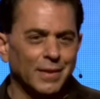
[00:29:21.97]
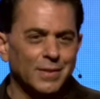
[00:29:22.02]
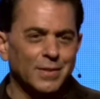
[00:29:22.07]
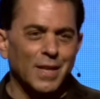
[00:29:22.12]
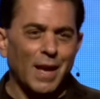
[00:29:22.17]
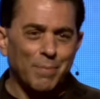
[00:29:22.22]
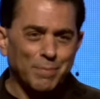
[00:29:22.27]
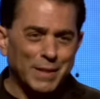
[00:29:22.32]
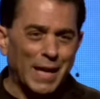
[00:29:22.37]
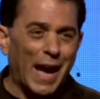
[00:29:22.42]

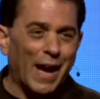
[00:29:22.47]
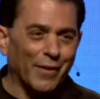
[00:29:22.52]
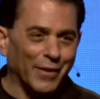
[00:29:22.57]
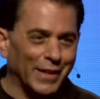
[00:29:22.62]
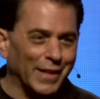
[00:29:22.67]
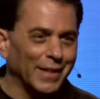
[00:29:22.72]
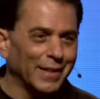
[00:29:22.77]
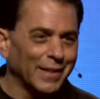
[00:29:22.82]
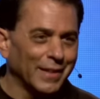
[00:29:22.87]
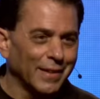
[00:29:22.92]
Stop
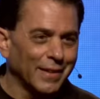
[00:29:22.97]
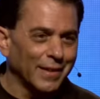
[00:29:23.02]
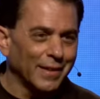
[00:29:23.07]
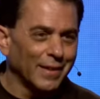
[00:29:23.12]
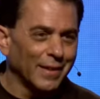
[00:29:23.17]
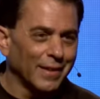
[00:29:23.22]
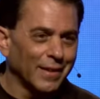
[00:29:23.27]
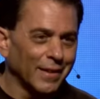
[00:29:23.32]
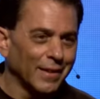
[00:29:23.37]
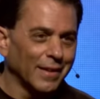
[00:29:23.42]
doubting.
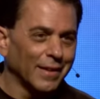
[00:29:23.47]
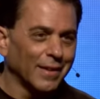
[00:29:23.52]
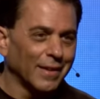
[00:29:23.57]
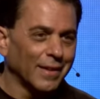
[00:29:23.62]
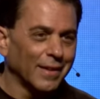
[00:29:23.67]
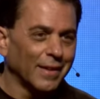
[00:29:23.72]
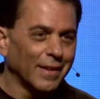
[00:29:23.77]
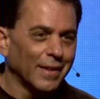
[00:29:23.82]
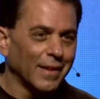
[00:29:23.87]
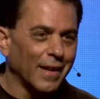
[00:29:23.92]

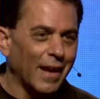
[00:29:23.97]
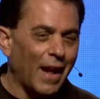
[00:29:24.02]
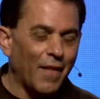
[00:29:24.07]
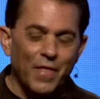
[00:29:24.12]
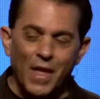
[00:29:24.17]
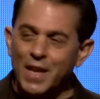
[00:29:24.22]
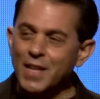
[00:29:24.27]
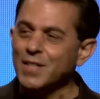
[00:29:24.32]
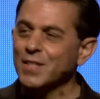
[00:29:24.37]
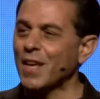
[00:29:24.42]

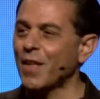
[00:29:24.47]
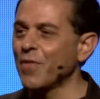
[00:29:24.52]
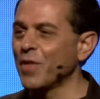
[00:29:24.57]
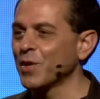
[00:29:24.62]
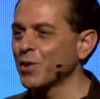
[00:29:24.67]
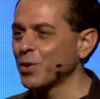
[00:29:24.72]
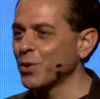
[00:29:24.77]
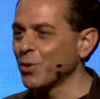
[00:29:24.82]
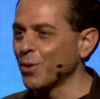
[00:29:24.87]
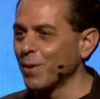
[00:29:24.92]
And then he said
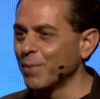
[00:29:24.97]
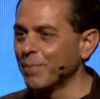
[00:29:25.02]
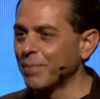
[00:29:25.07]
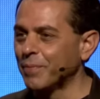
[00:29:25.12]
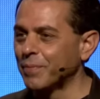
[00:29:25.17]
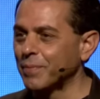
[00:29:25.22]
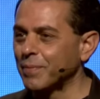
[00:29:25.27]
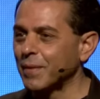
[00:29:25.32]
this to him.